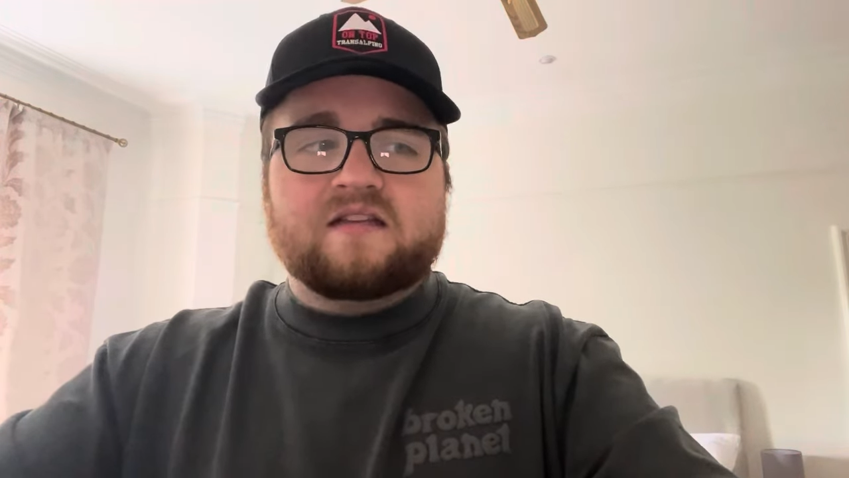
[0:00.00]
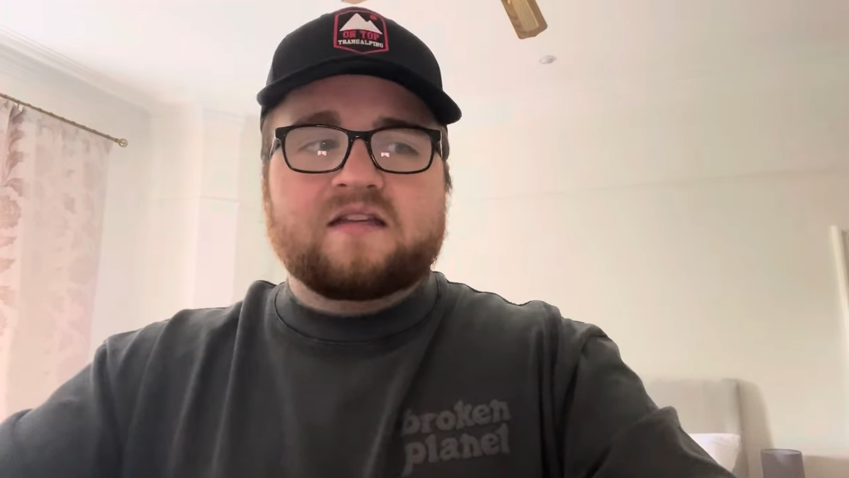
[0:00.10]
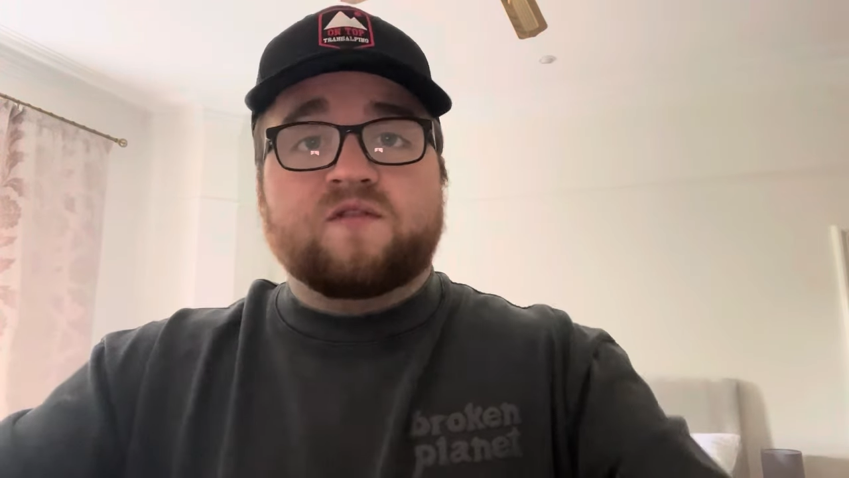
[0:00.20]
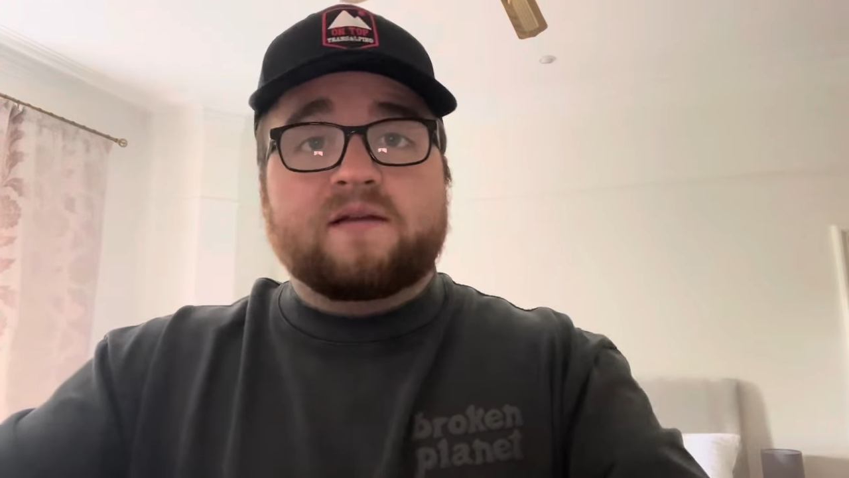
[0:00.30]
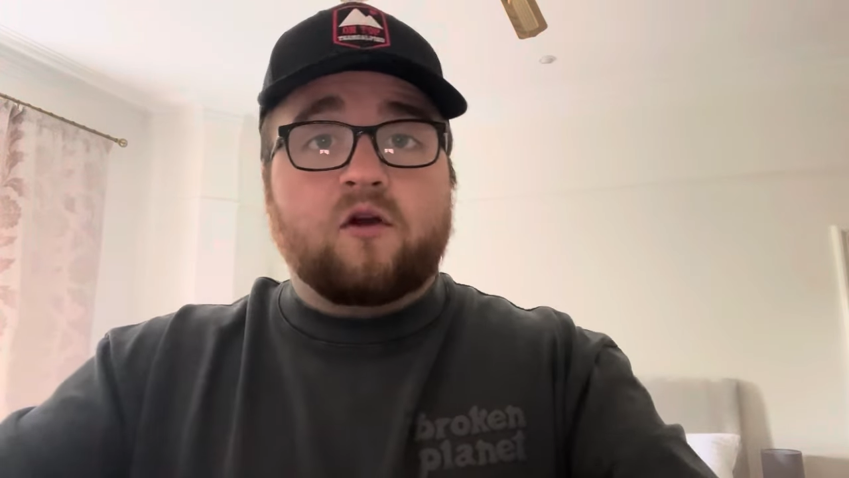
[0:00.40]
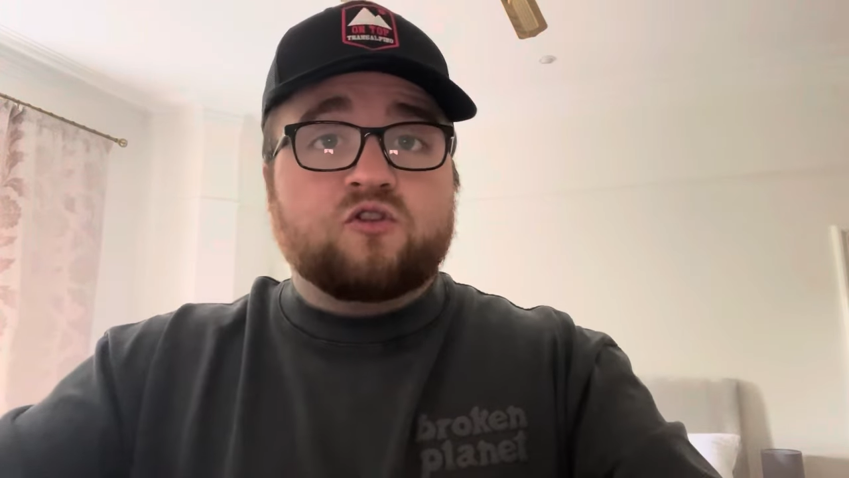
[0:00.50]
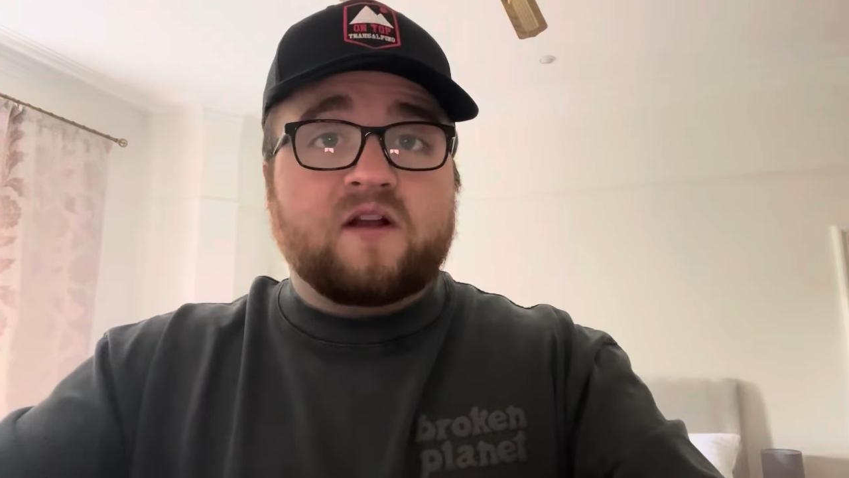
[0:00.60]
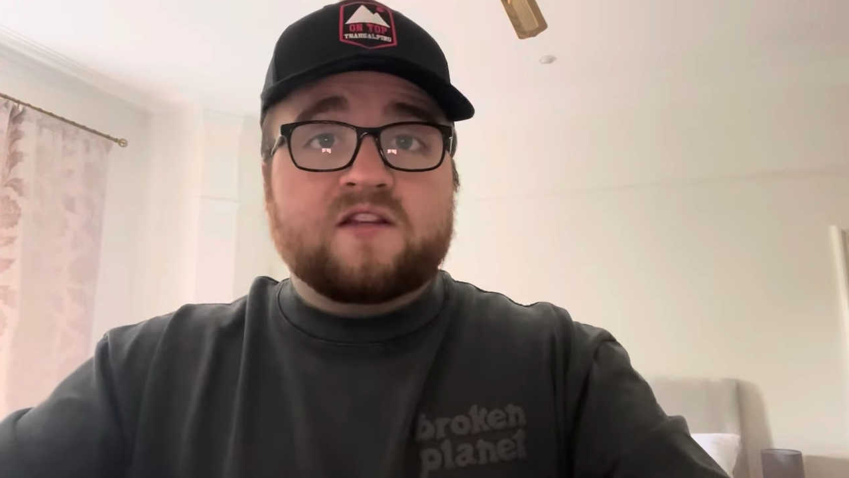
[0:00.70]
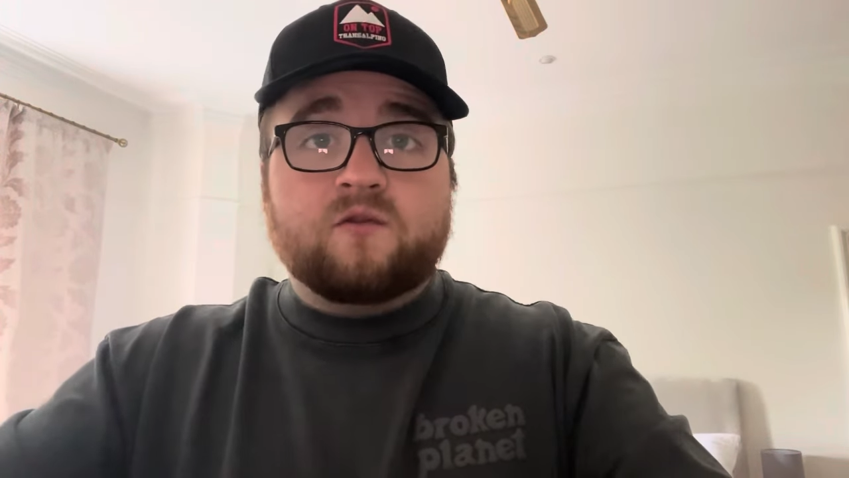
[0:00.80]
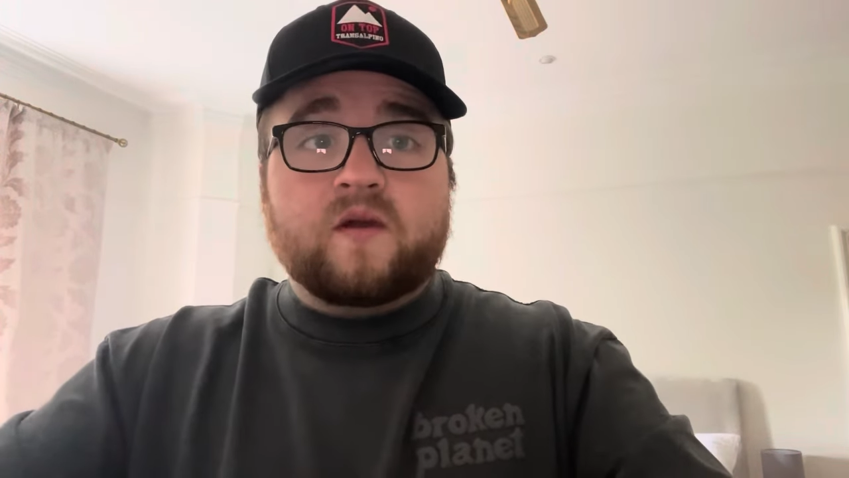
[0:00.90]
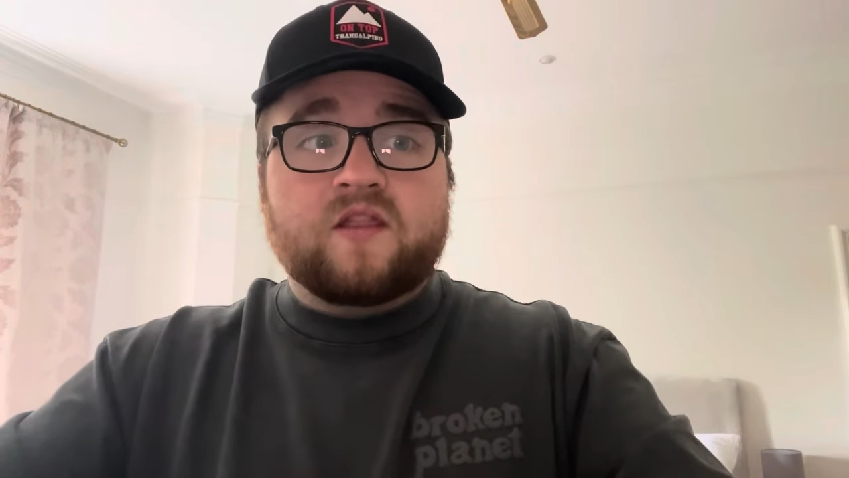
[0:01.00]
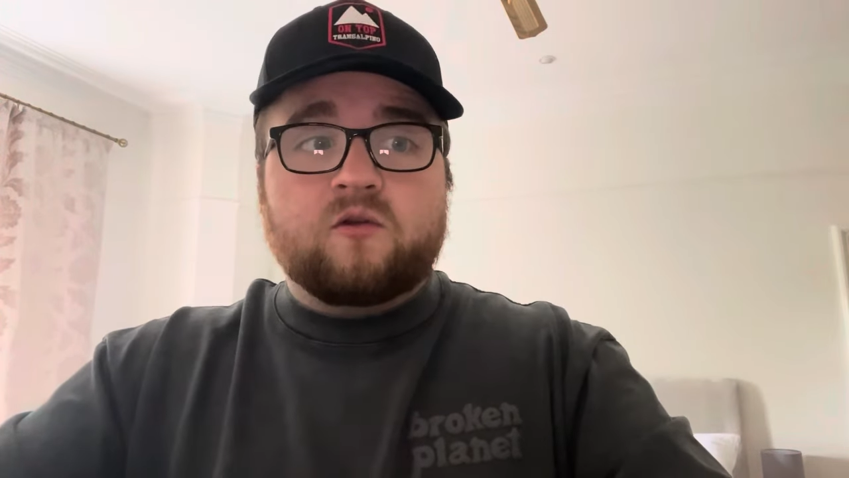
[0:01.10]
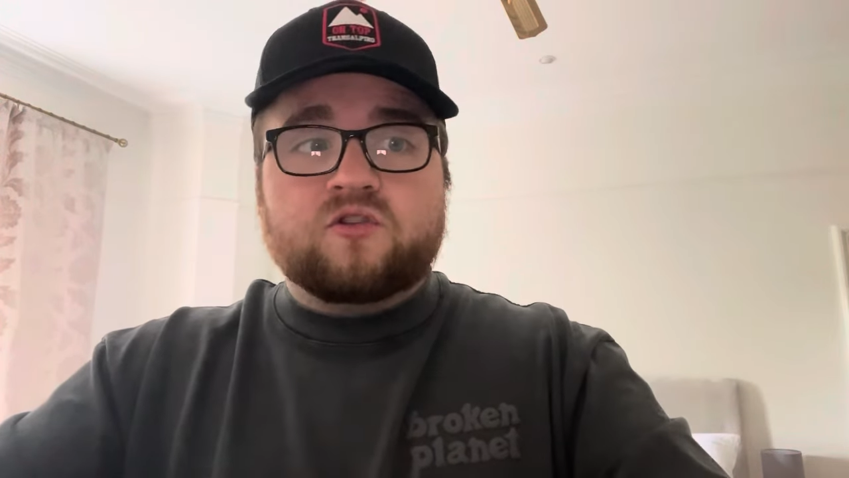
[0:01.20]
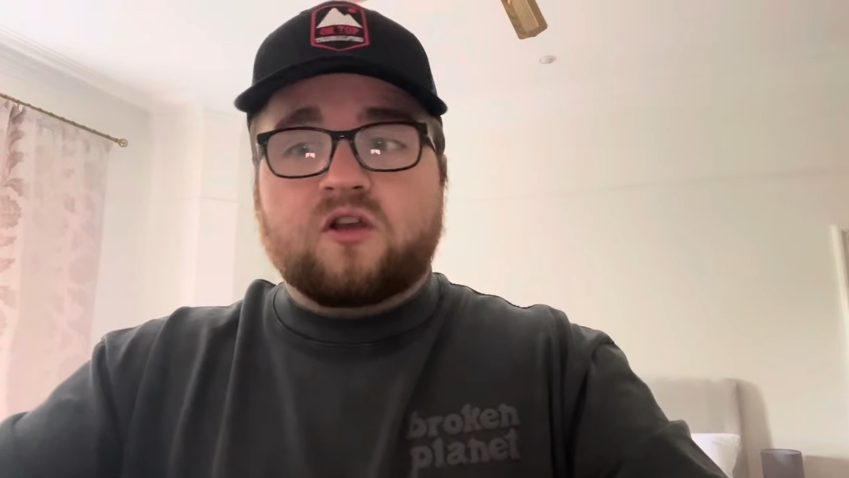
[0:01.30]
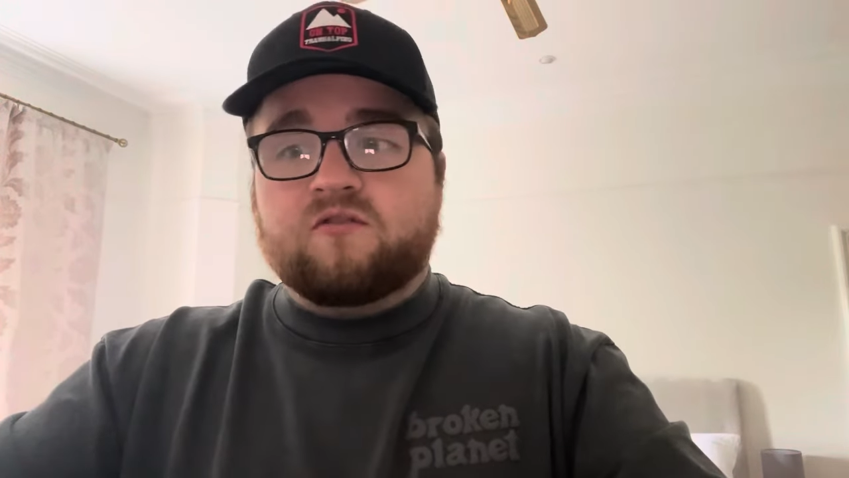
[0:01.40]
Do you think about transfer
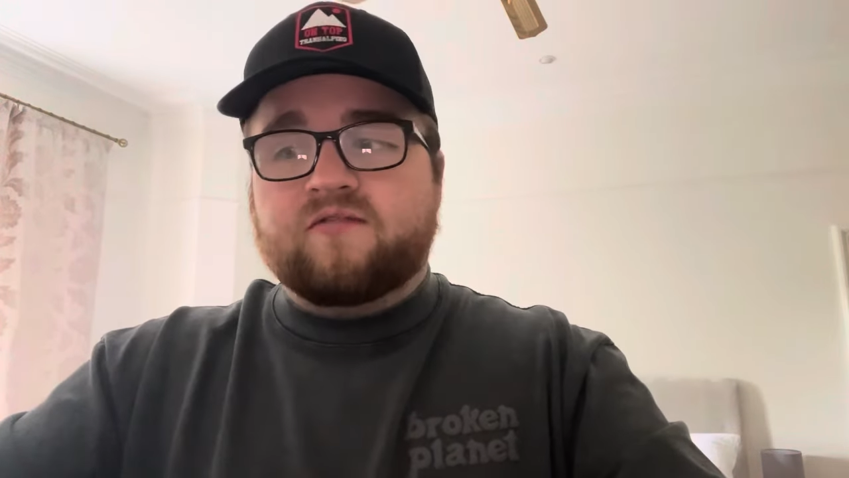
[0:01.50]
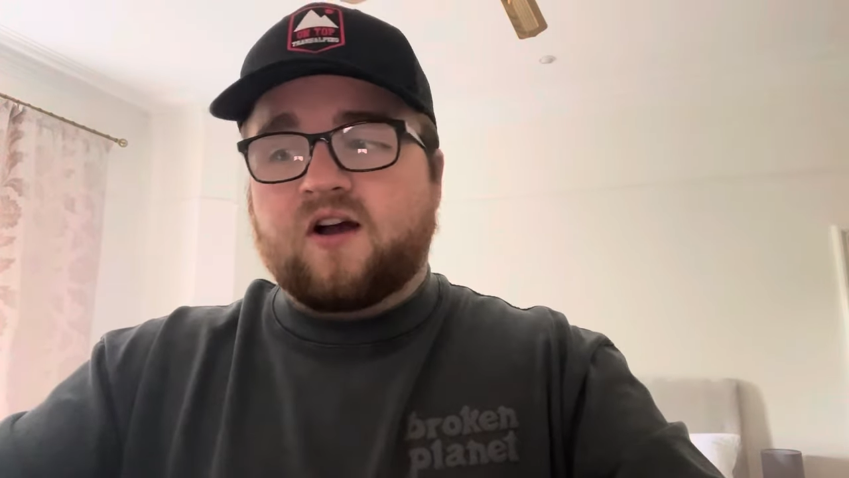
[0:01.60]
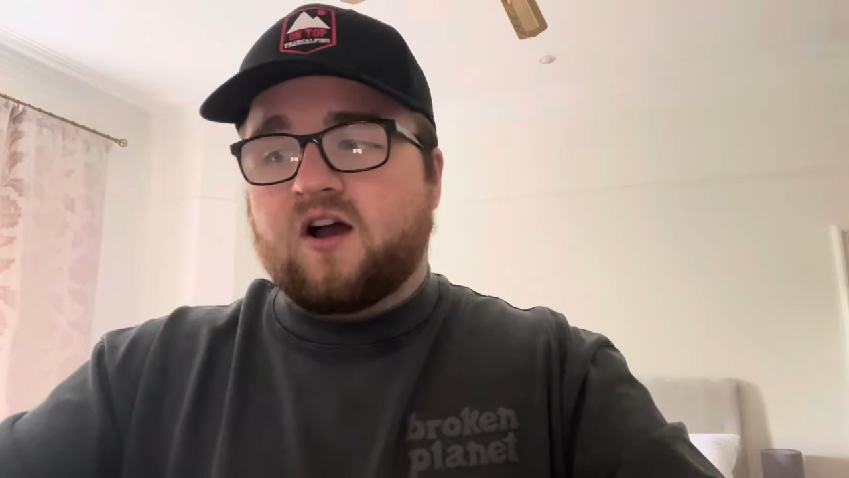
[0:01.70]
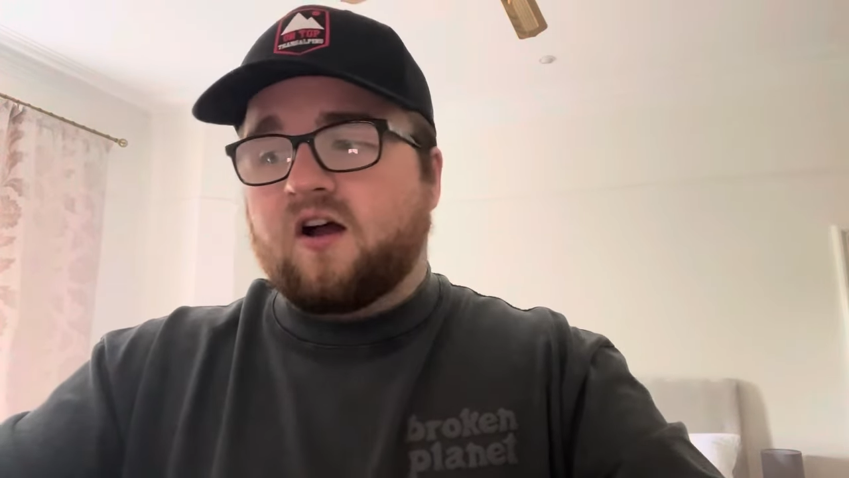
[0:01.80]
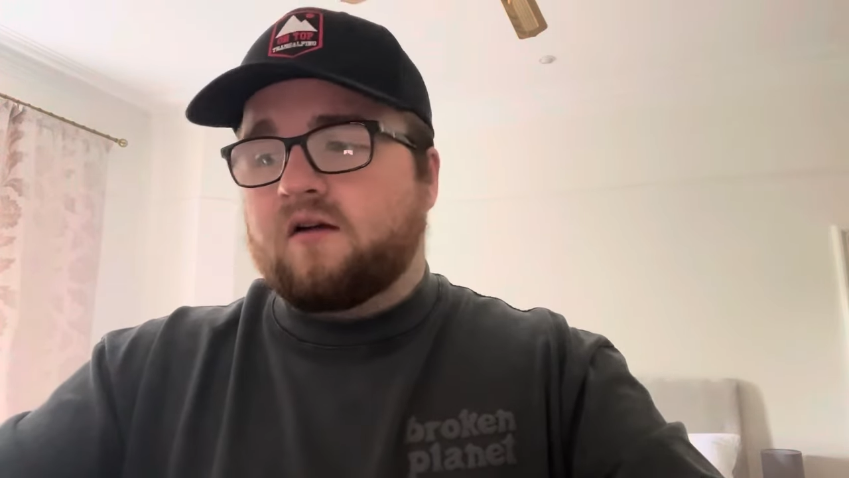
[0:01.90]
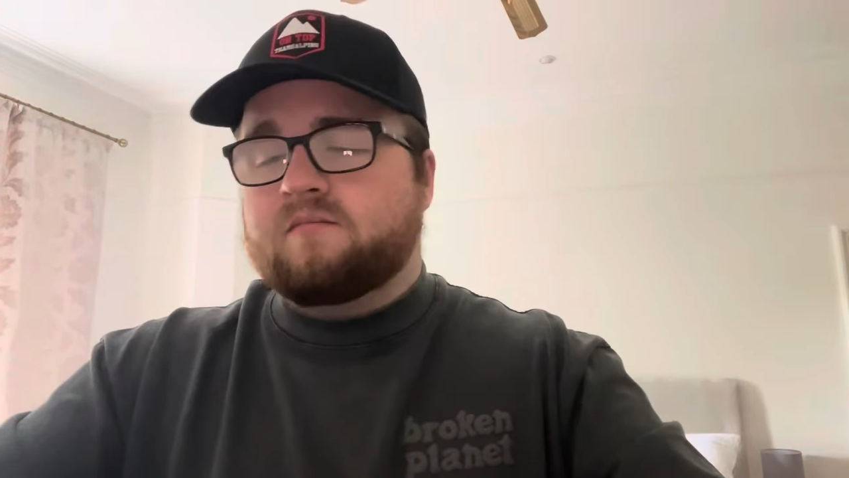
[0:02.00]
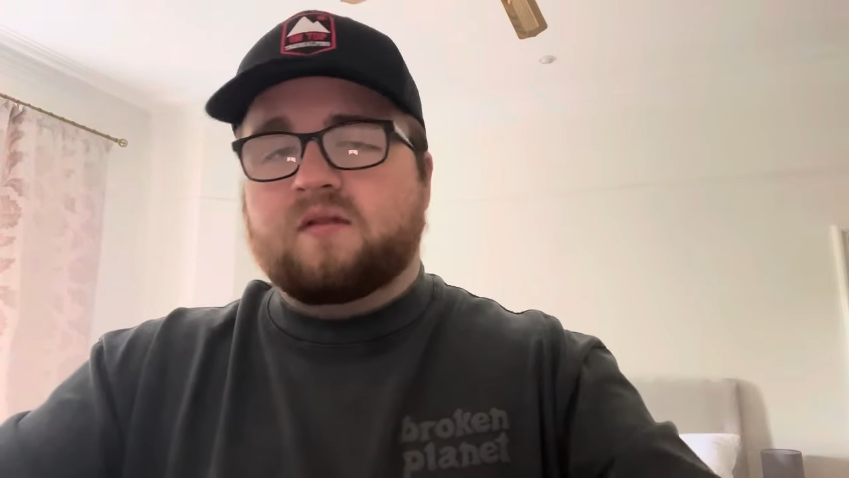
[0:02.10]
window so far?